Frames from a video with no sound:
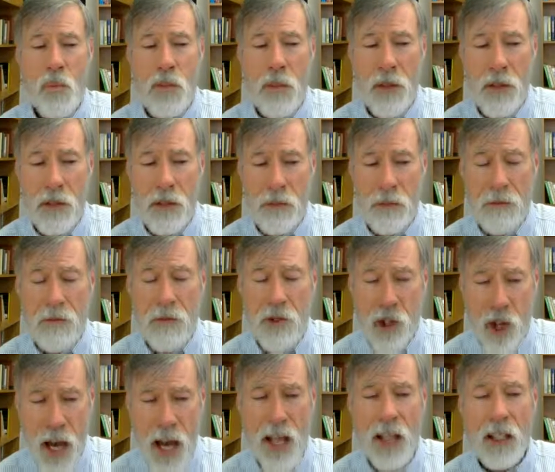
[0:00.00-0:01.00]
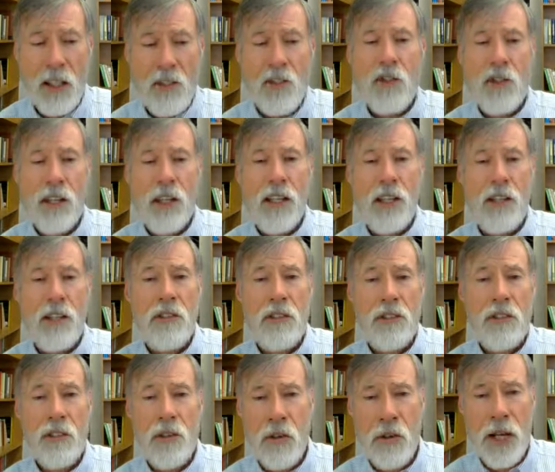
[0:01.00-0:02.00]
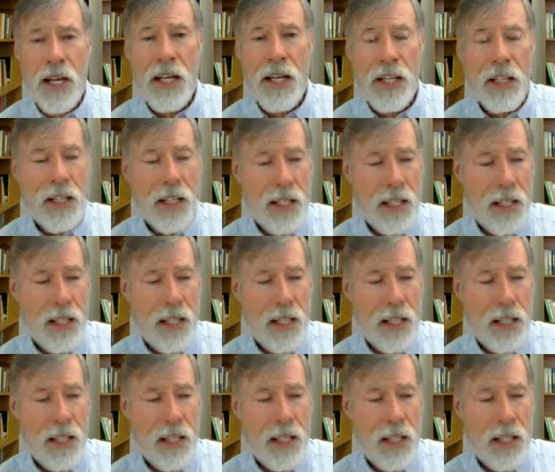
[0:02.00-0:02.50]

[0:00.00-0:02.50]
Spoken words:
the challenge is creating